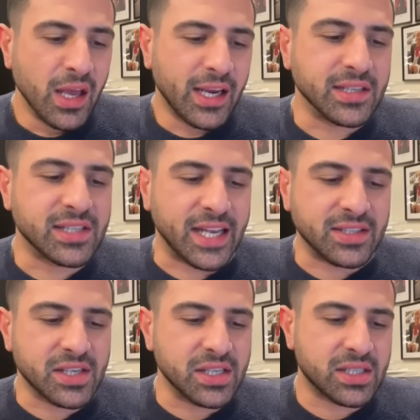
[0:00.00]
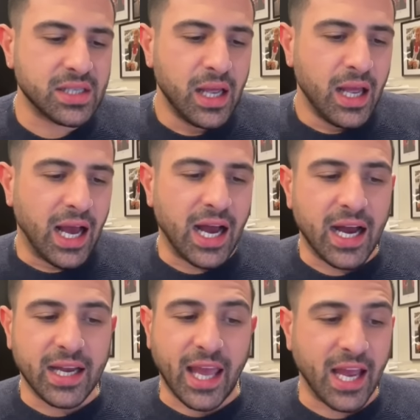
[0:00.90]
Consensus,
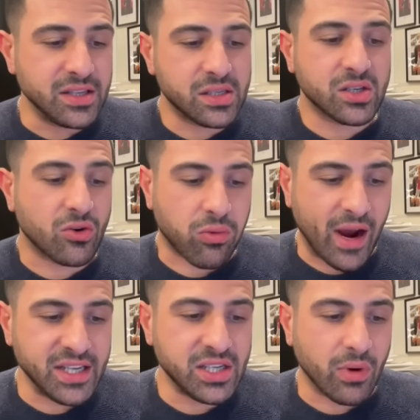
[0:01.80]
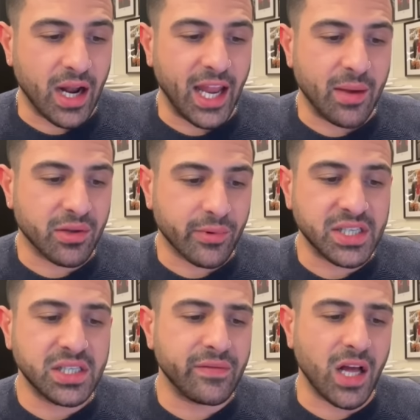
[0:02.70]
again, this is crazy right now, but the
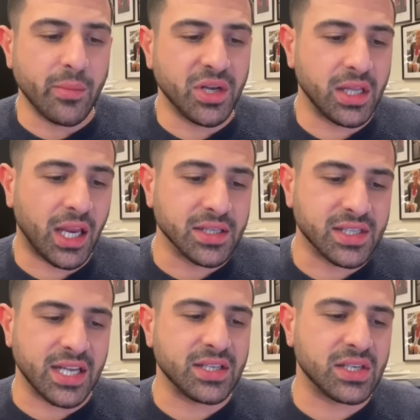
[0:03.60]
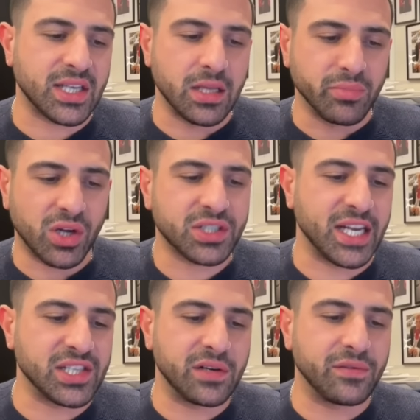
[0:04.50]
recent development in the Consensus and the
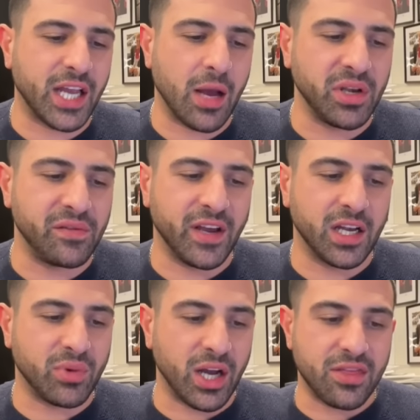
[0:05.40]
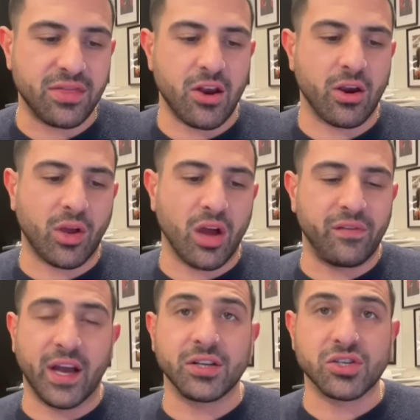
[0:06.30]
blockchain software company founded by Ethereum
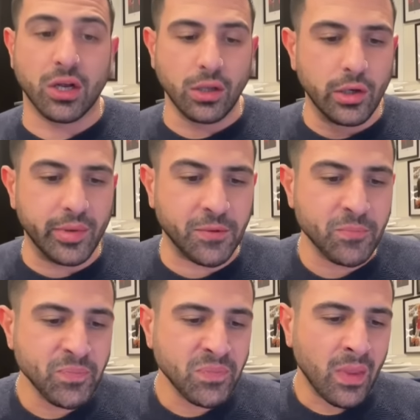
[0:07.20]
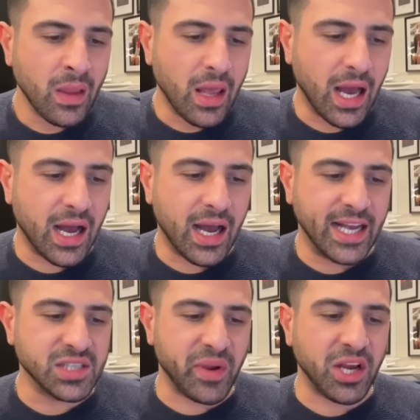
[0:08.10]
co-founder Joe Lubin
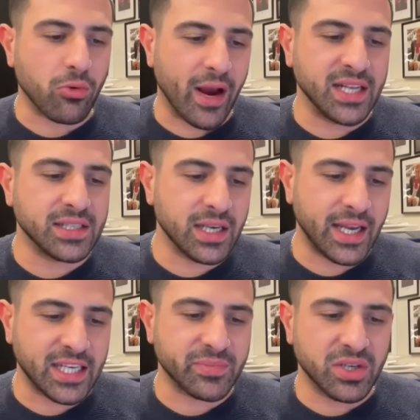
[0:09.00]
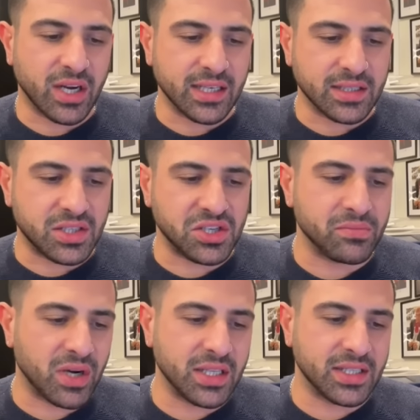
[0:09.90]
has been granted an expedited
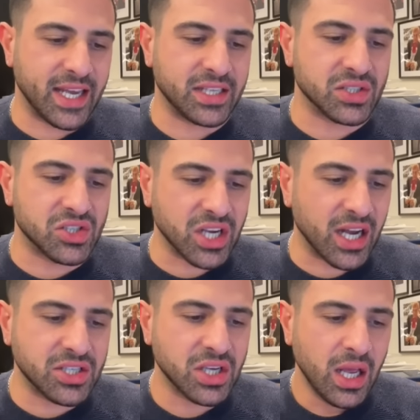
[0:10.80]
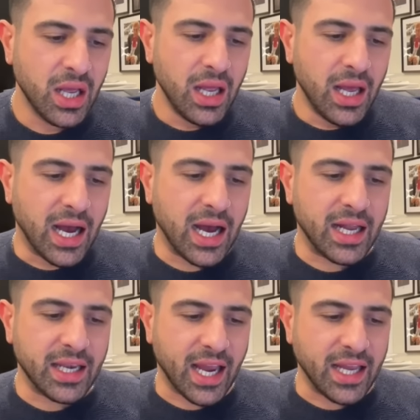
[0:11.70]
decision by the Texas judge.
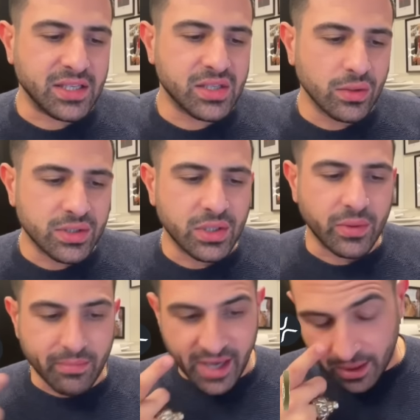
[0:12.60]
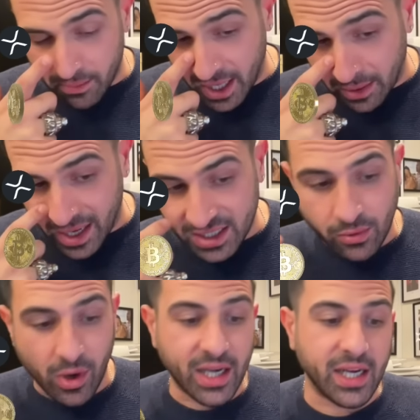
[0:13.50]
And again, this is all to do with MetaMask
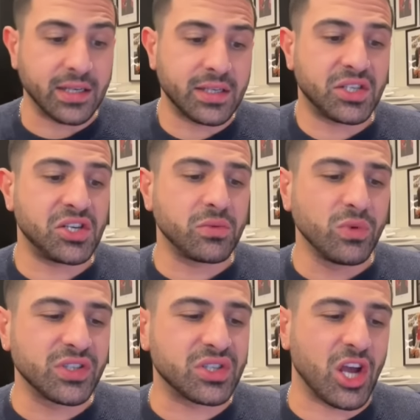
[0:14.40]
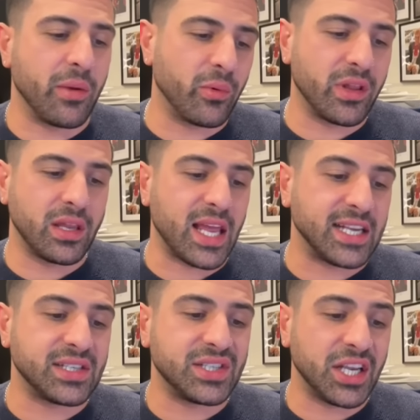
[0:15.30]
right here. And the decision will determine whether the
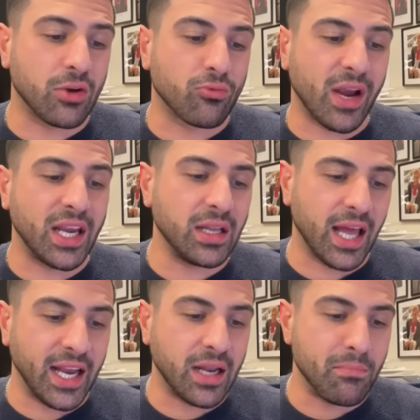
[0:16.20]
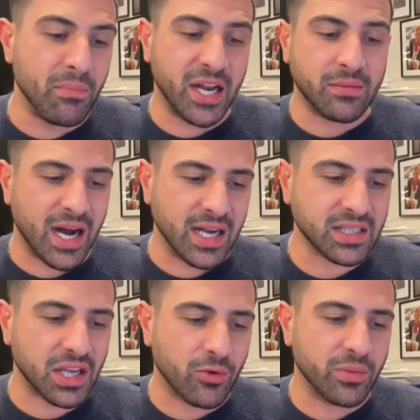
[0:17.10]
SEC can regulate
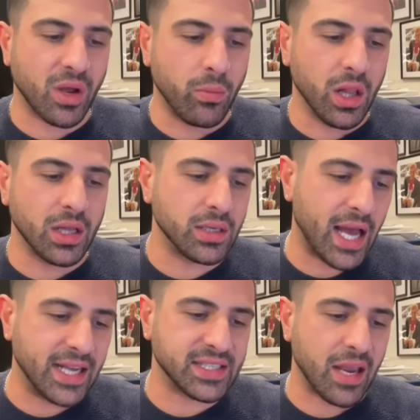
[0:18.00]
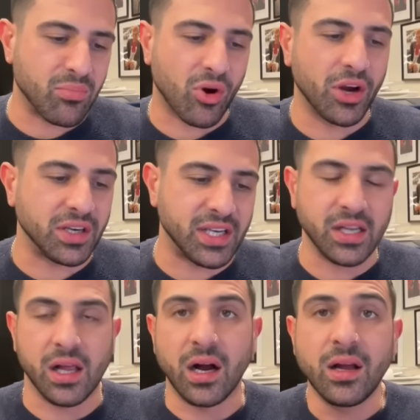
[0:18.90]
MetaMask, a crypto wallet, as a
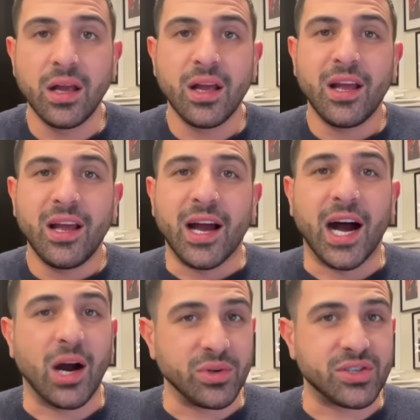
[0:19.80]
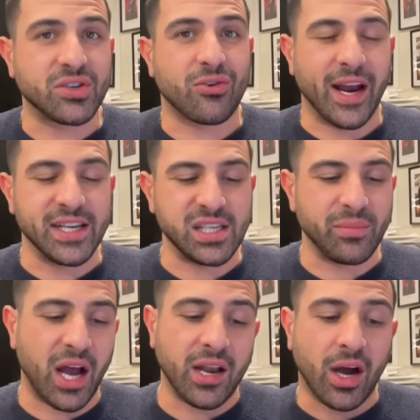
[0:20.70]
broker-dealer, which is crazy.
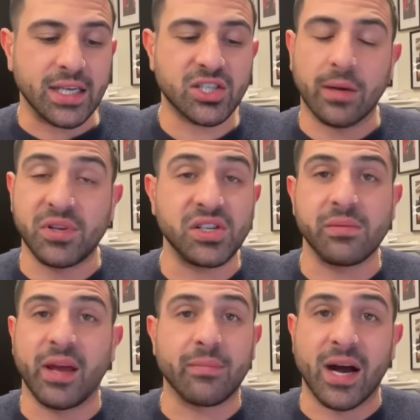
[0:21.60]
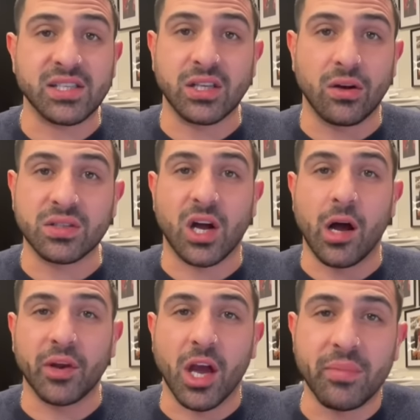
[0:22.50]
And I stopped using MetaMask a long time ago